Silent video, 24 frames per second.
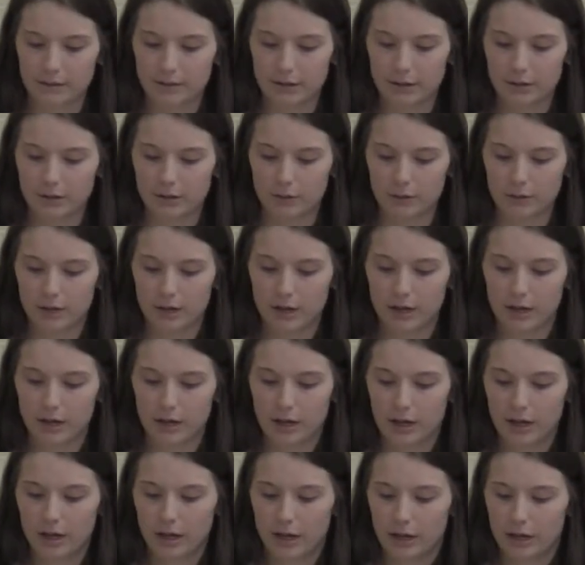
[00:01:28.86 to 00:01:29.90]
So
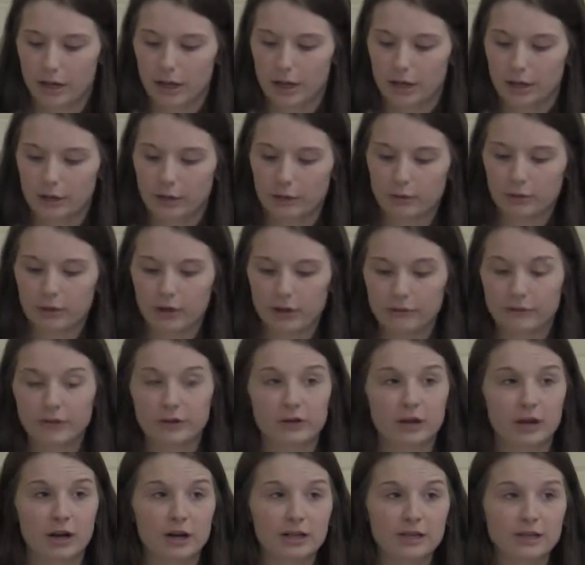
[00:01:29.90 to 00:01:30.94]
if
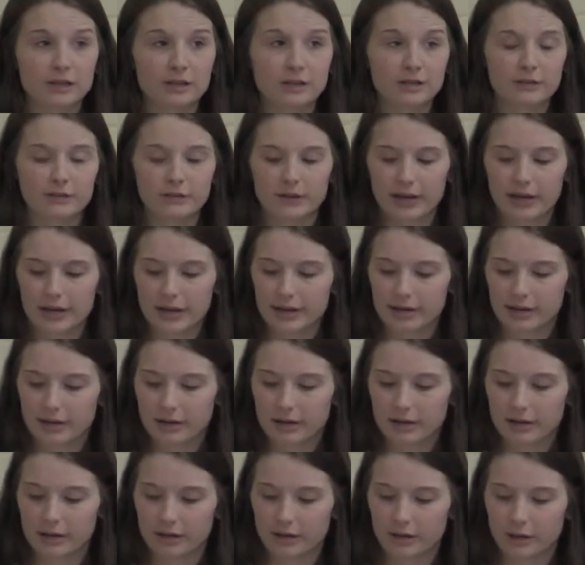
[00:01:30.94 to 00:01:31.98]
you're not certified,
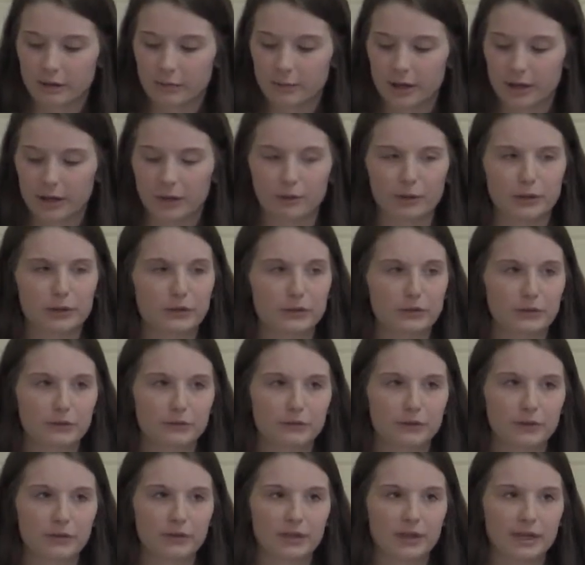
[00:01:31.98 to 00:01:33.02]
you may only do a
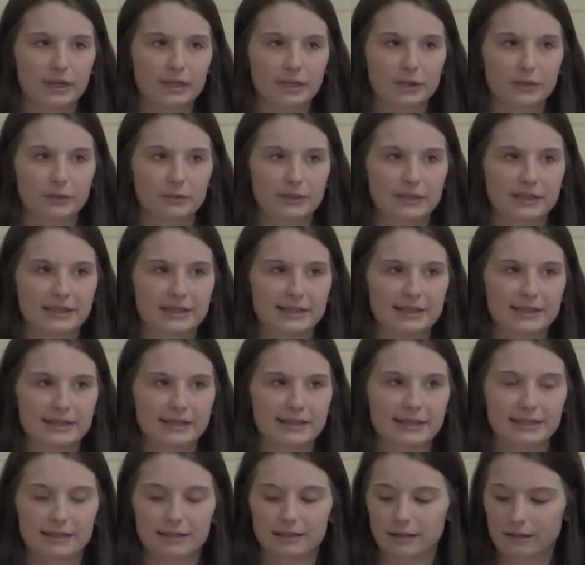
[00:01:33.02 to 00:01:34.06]
few things to
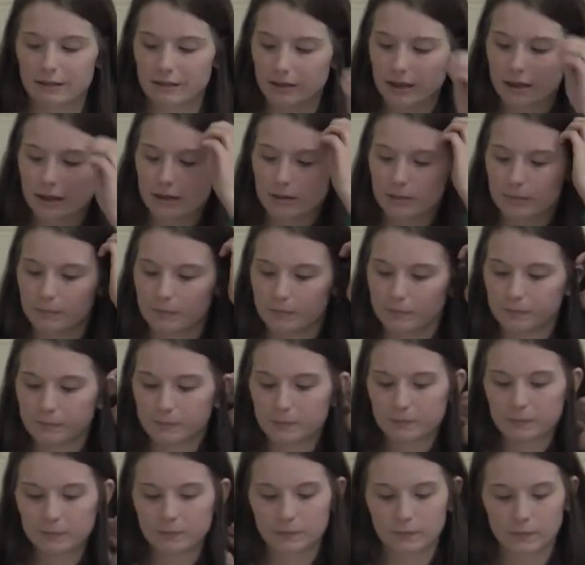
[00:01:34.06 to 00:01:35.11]
assist
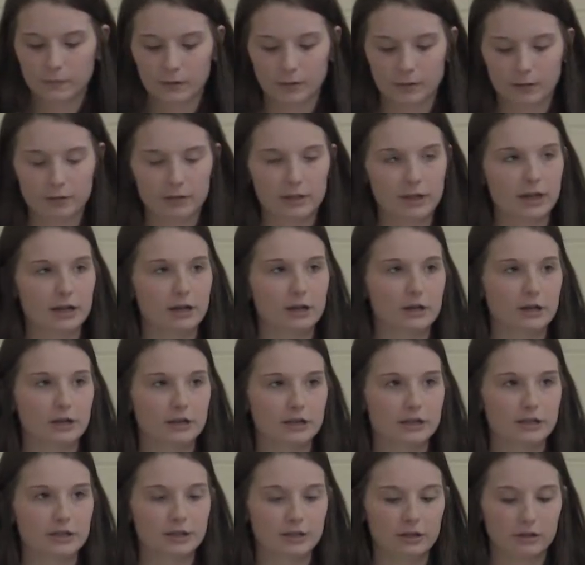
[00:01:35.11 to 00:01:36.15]
the
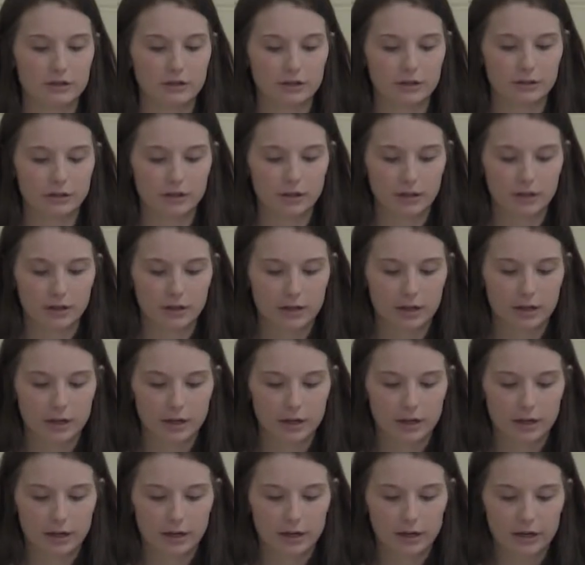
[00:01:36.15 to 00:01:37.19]
unconscious adult.
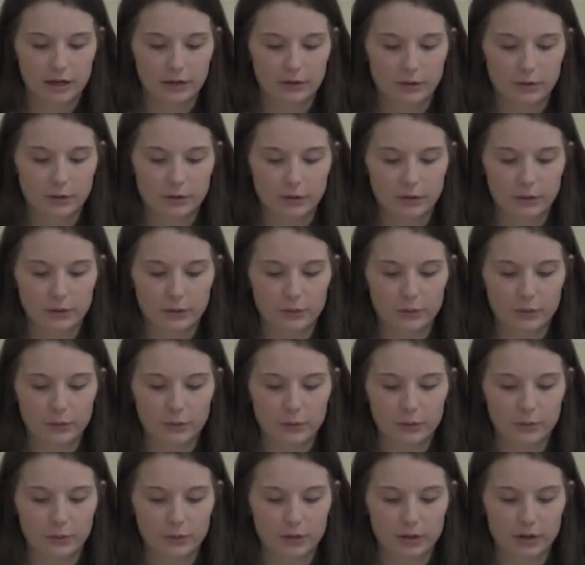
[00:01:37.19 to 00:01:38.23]

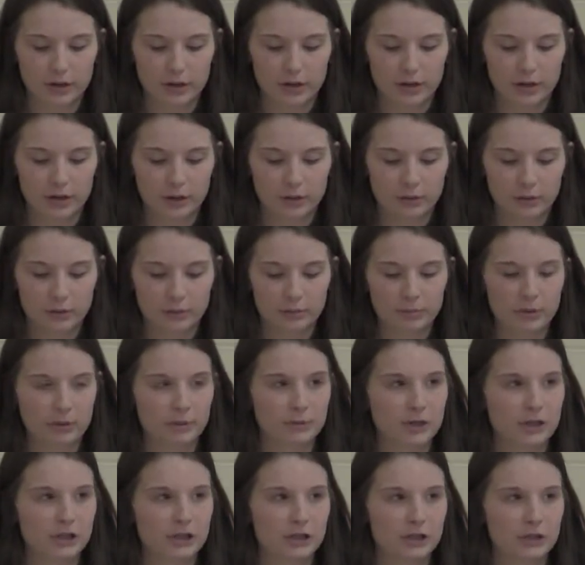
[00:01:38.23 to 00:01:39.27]
You can only pretty
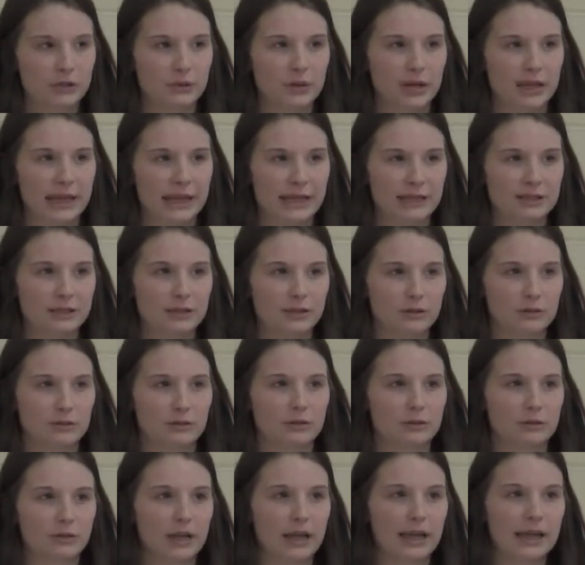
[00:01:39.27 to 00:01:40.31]
much do
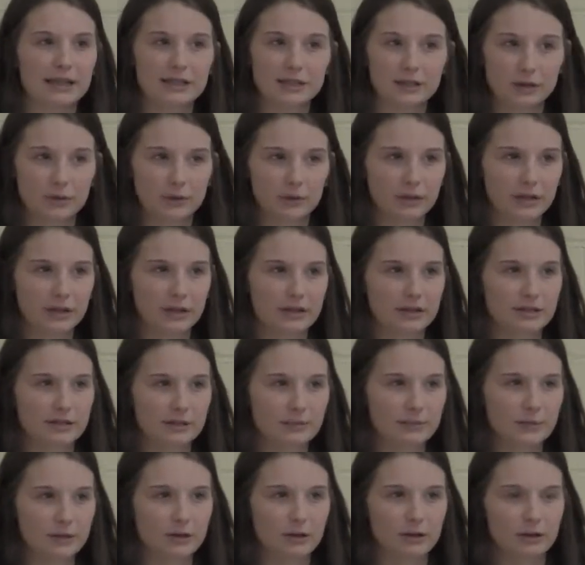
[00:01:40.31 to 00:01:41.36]
hands-only
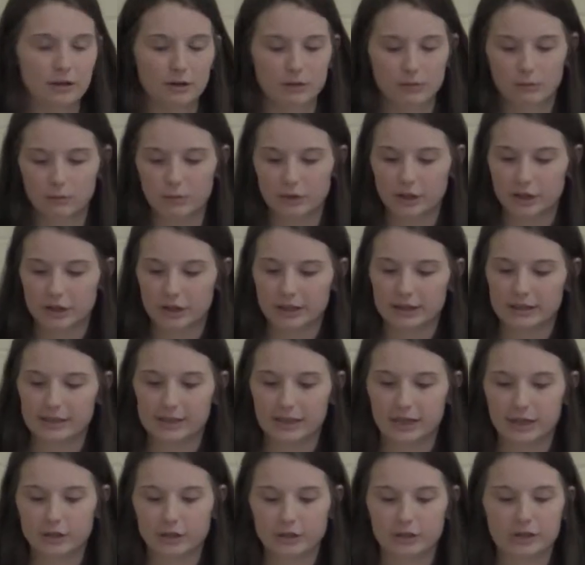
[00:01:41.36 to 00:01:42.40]
CPR, which is
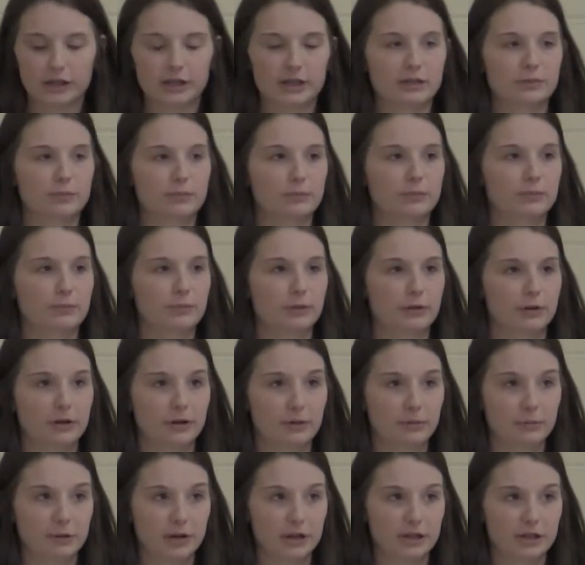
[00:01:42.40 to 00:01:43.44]
100 chest
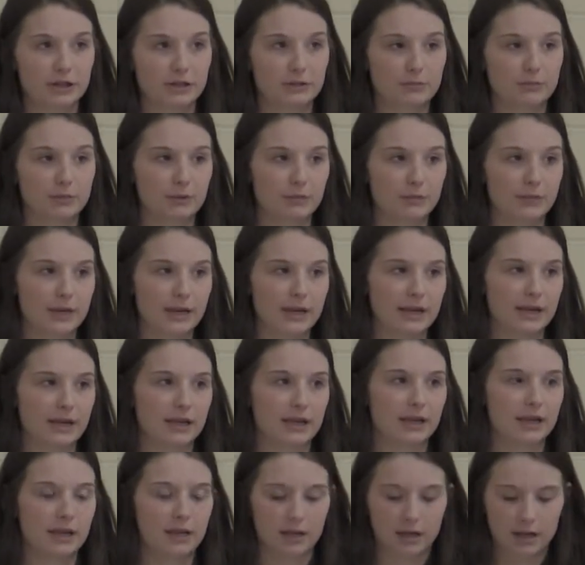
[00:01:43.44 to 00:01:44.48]
compressions per
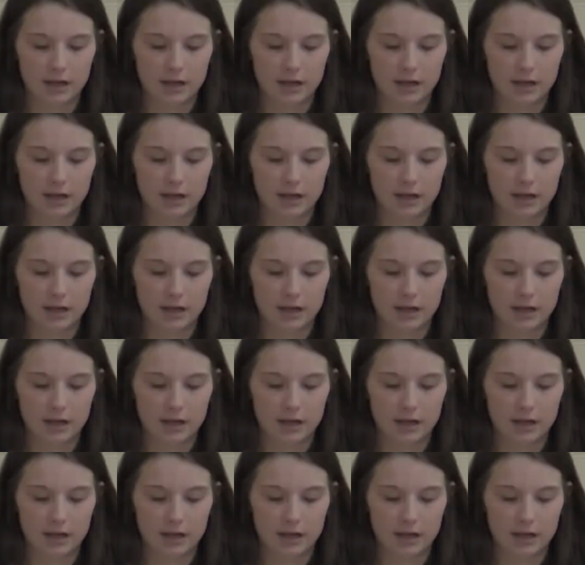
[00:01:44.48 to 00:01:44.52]
minute,